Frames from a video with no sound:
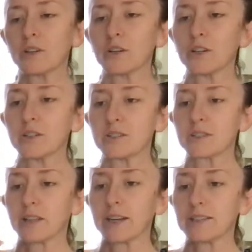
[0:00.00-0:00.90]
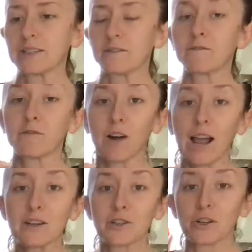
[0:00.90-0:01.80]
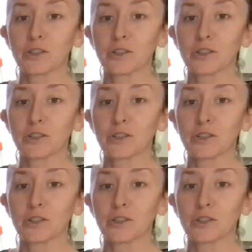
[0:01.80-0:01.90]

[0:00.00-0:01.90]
good sliced fresh on